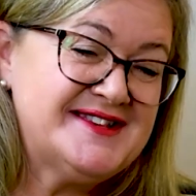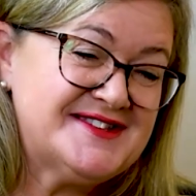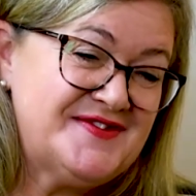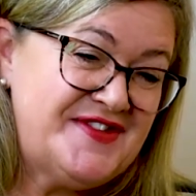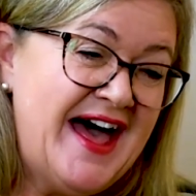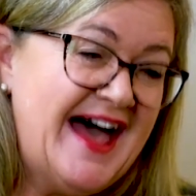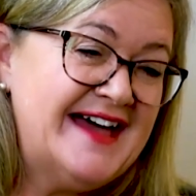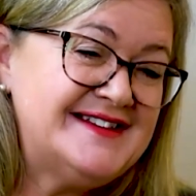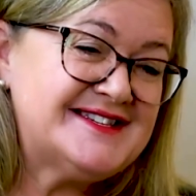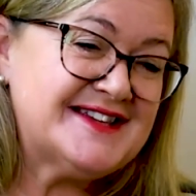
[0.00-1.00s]
of
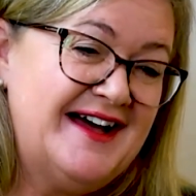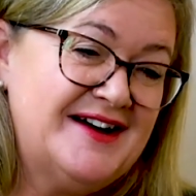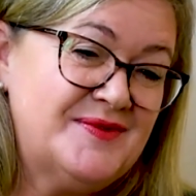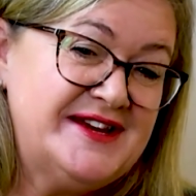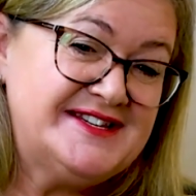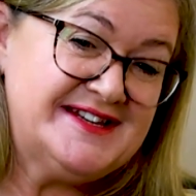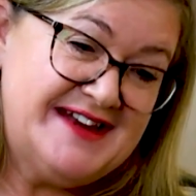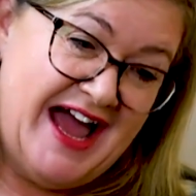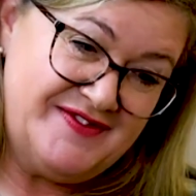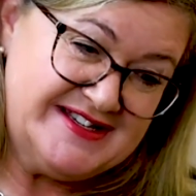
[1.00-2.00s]
that, we didn't
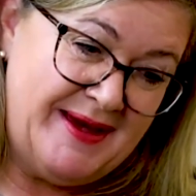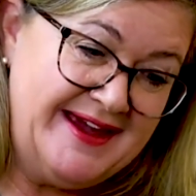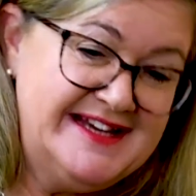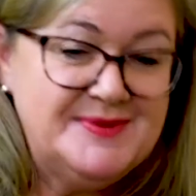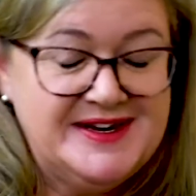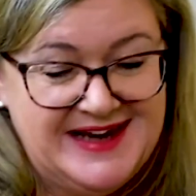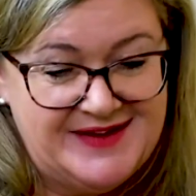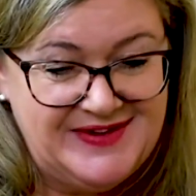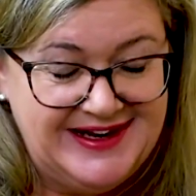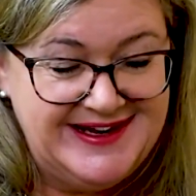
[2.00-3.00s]
have a space, we didn't
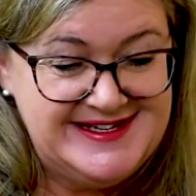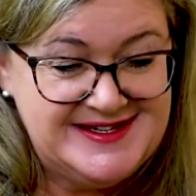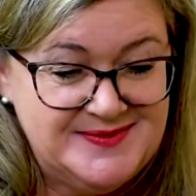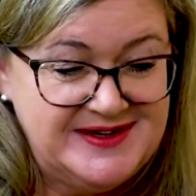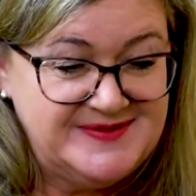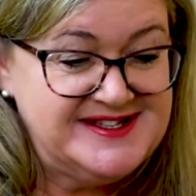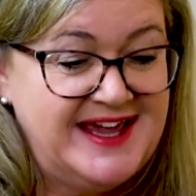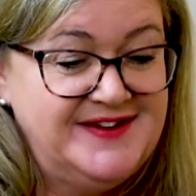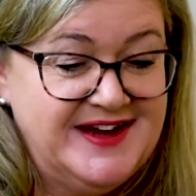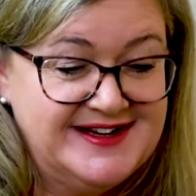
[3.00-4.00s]
have a lease. We've
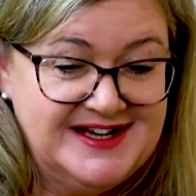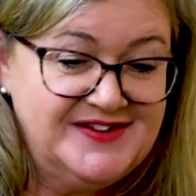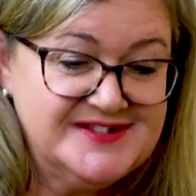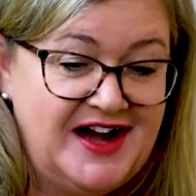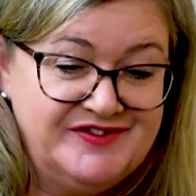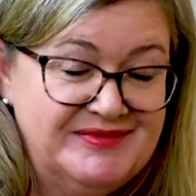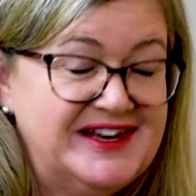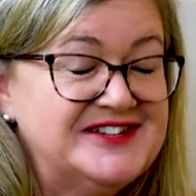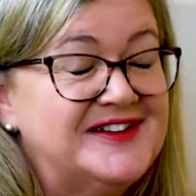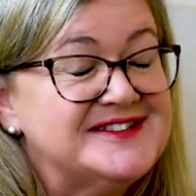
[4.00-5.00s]
saved ourselves
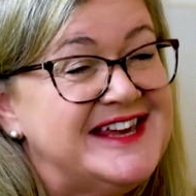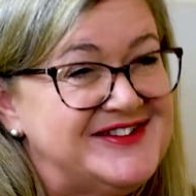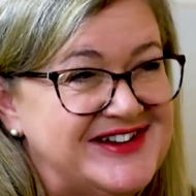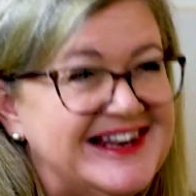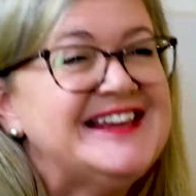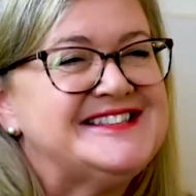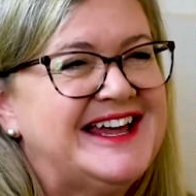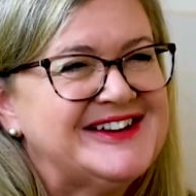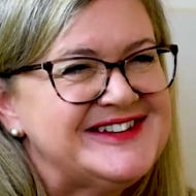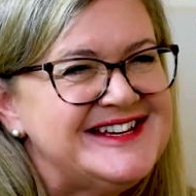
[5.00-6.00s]
$500,000 a year in lease,
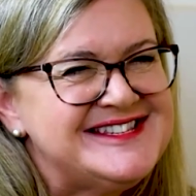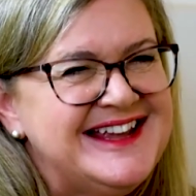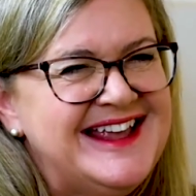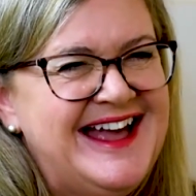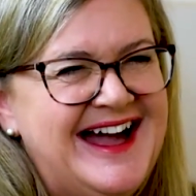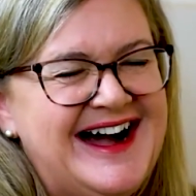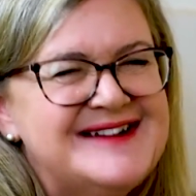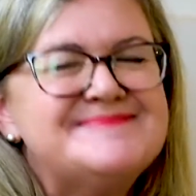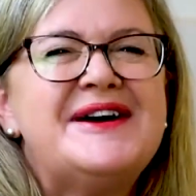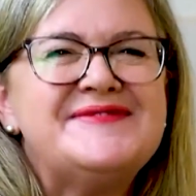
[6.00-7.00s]
thank goodness.
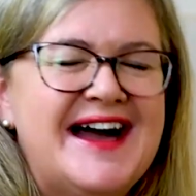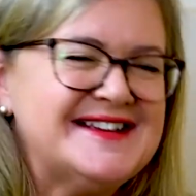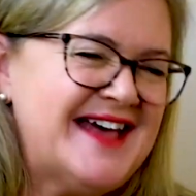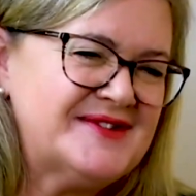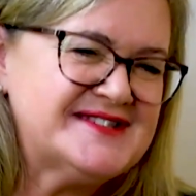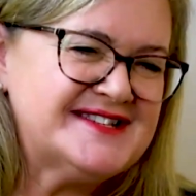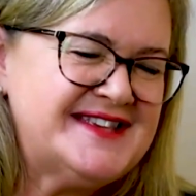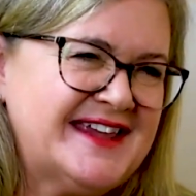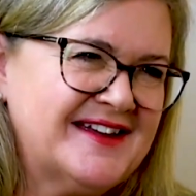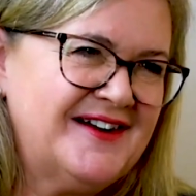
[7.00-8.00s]
But yeah, that was the
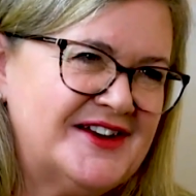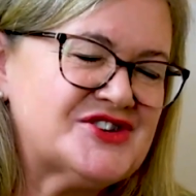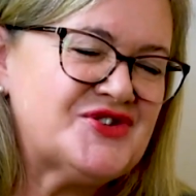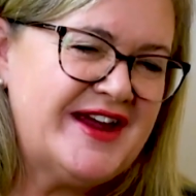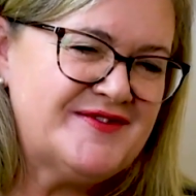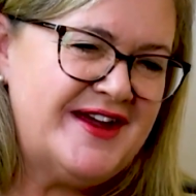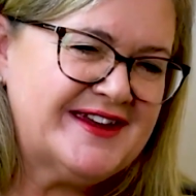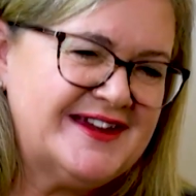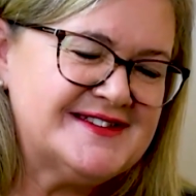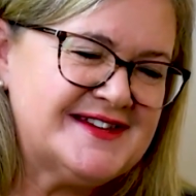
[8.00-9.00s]
second kind of train
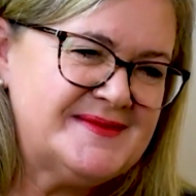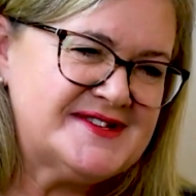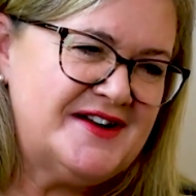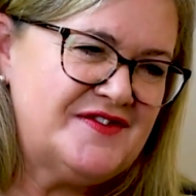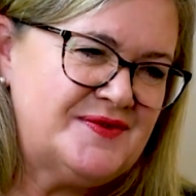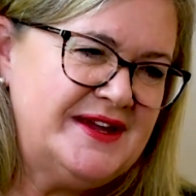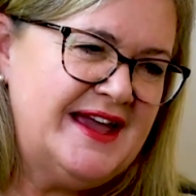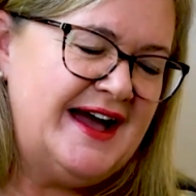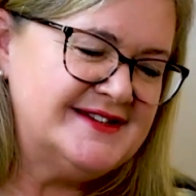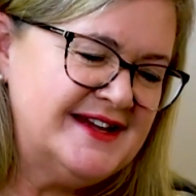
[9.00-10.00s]
wreck in terms of we
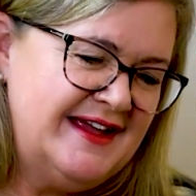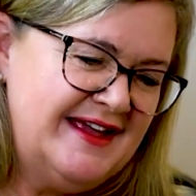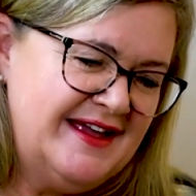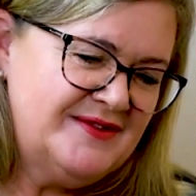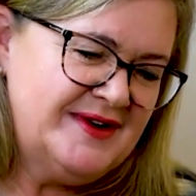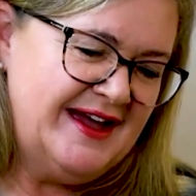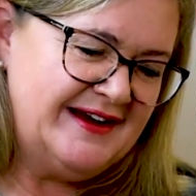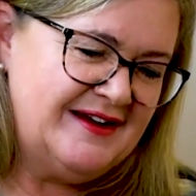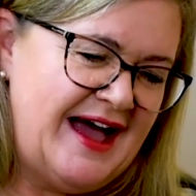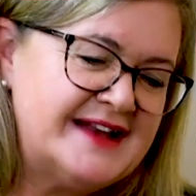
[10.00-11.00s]
had
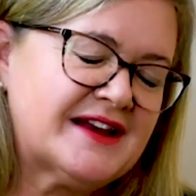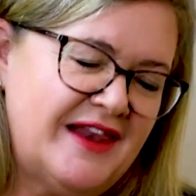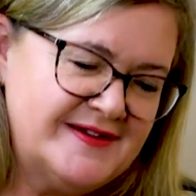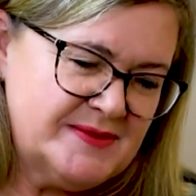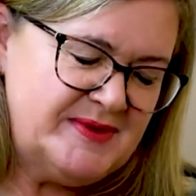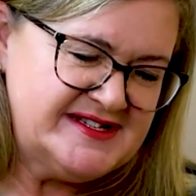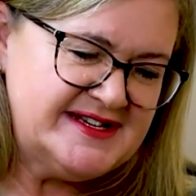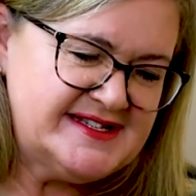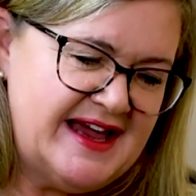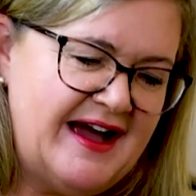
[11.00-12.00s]
to close the
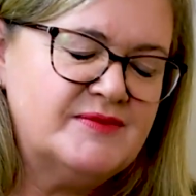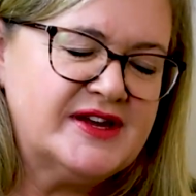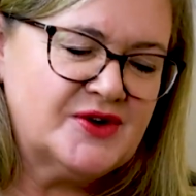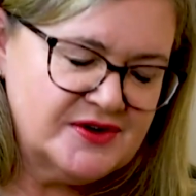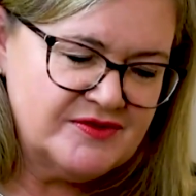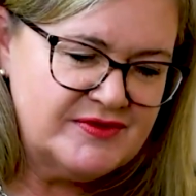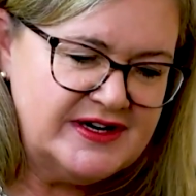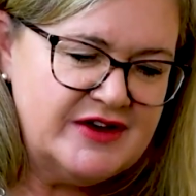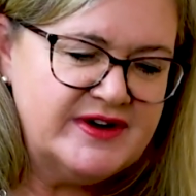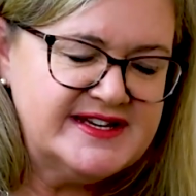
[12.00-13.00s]
business down. We couldn't
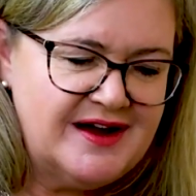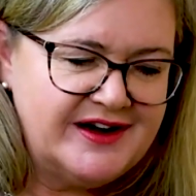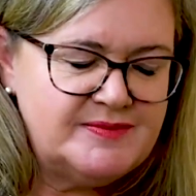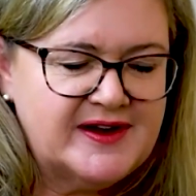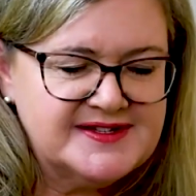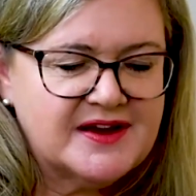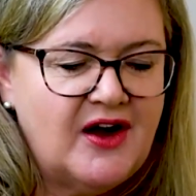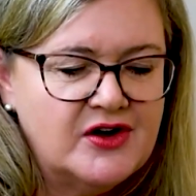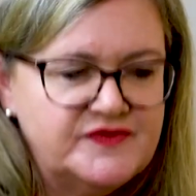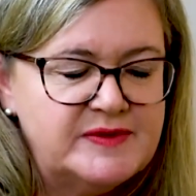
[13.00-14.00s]
really restart it because of
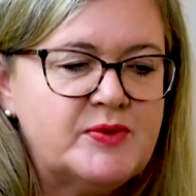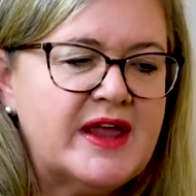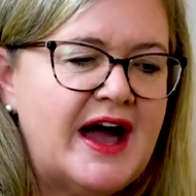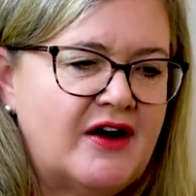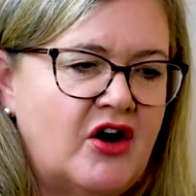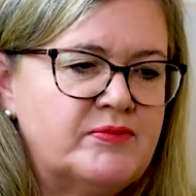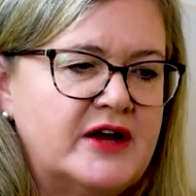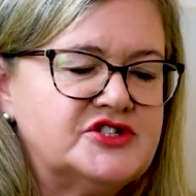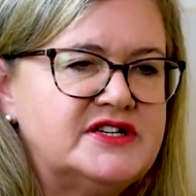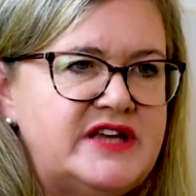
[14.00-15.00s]
COVID, but we had a whole
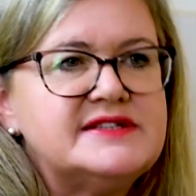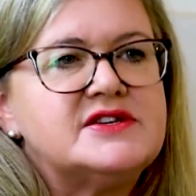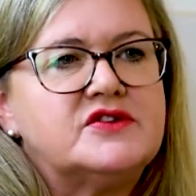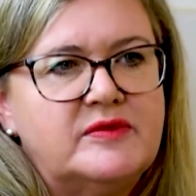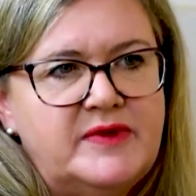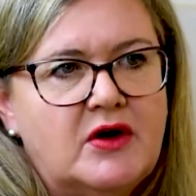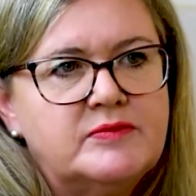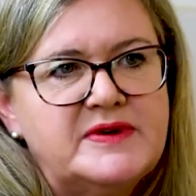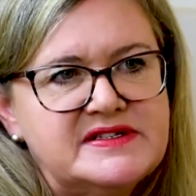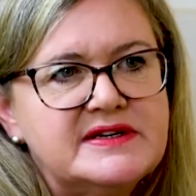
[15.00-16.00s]
bunch of debt still from the old
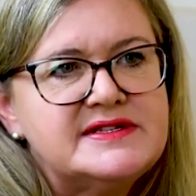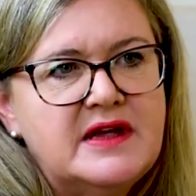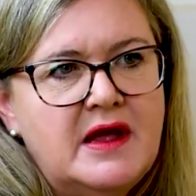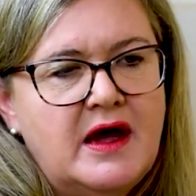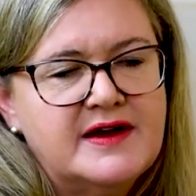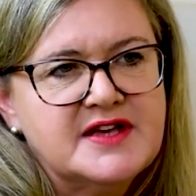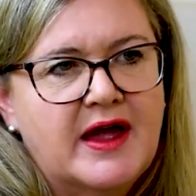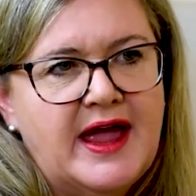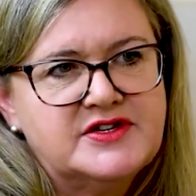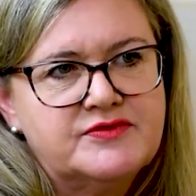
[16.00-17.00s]
business. And so I
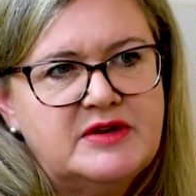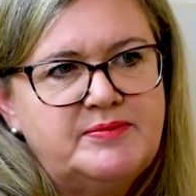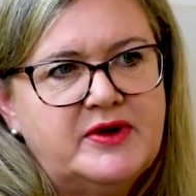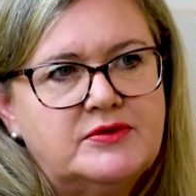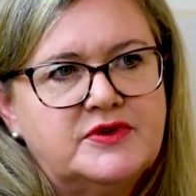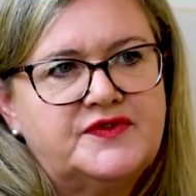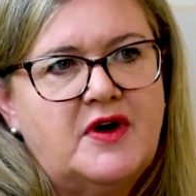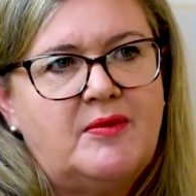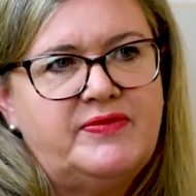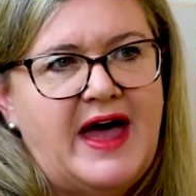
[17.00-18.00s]
had to rebuild
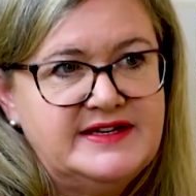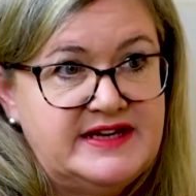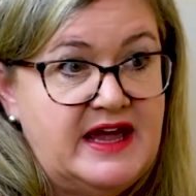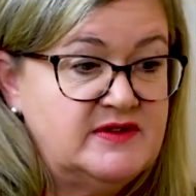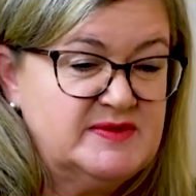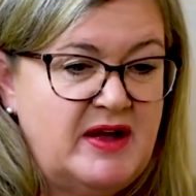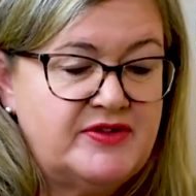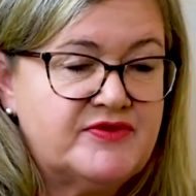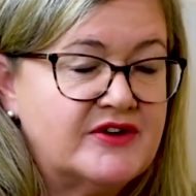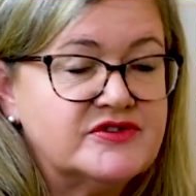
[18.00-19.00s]
from that debt. It was about
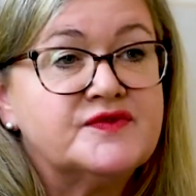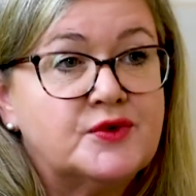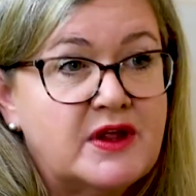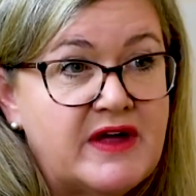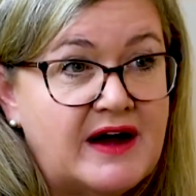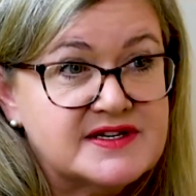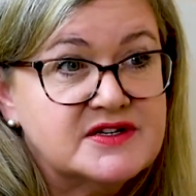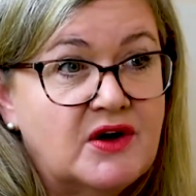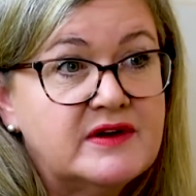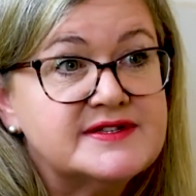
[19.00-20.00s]

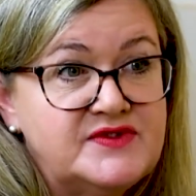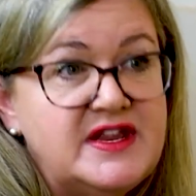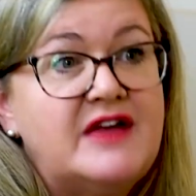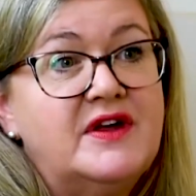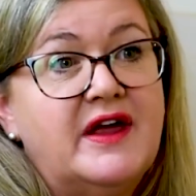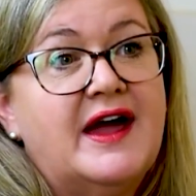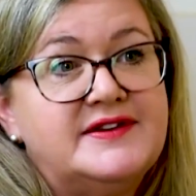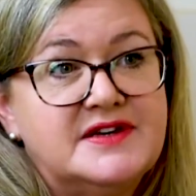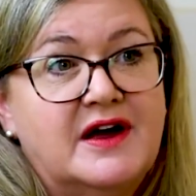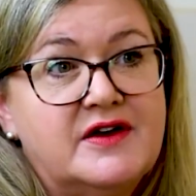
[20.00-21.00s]
$340,000 of debt that I had
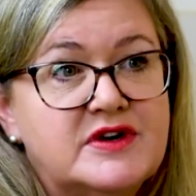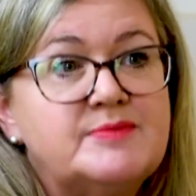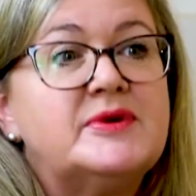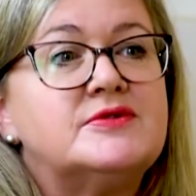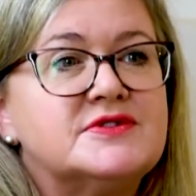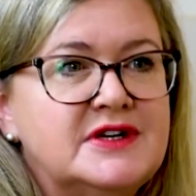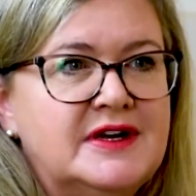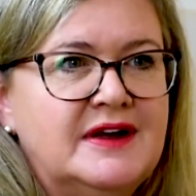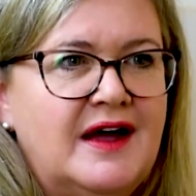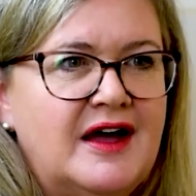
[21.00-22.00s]
to kind of rebuild.
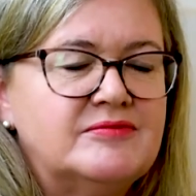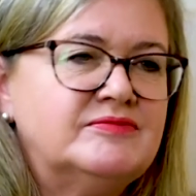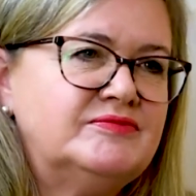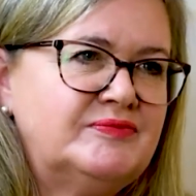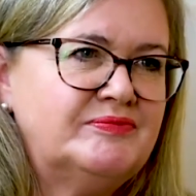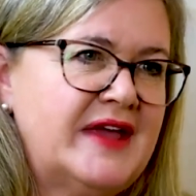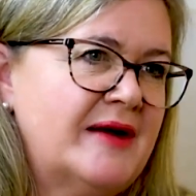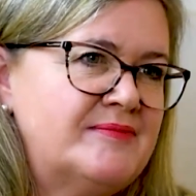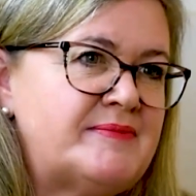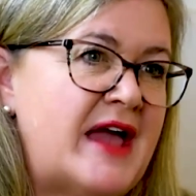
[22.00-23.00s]

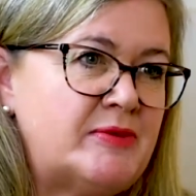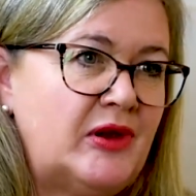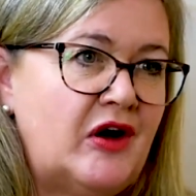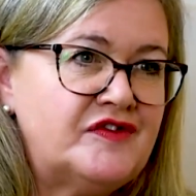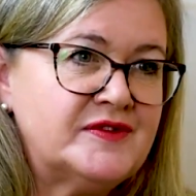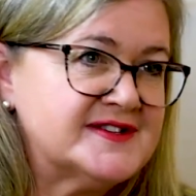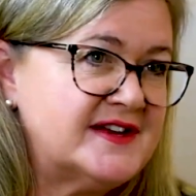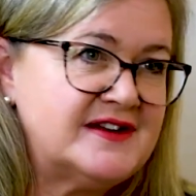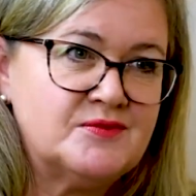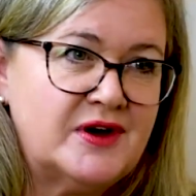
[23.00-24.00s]
Pay people off because I
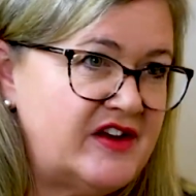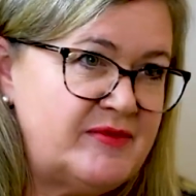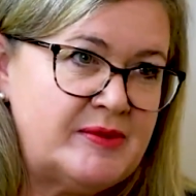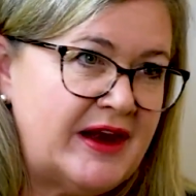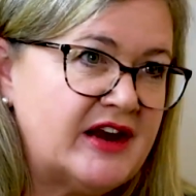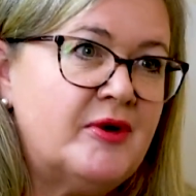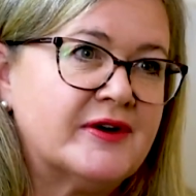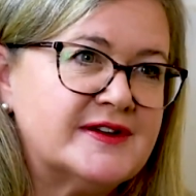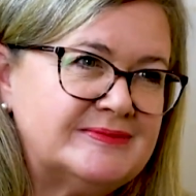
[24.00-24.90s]
didn't want to leave people out of pocket.